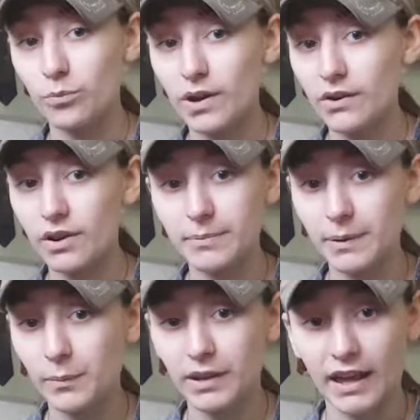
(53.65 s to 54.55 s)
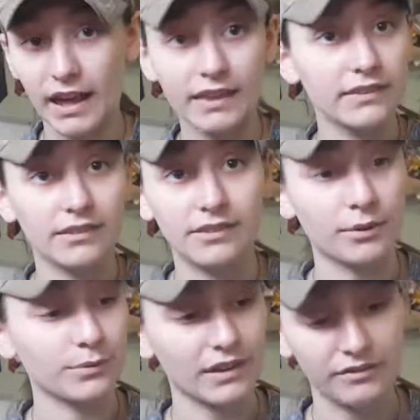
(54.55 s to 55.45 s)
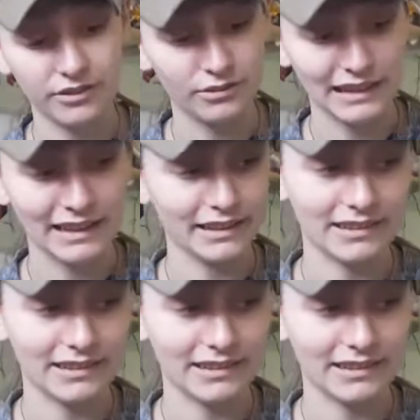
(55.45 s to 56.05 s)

Well, I've been wearing a hat since I was ever, like,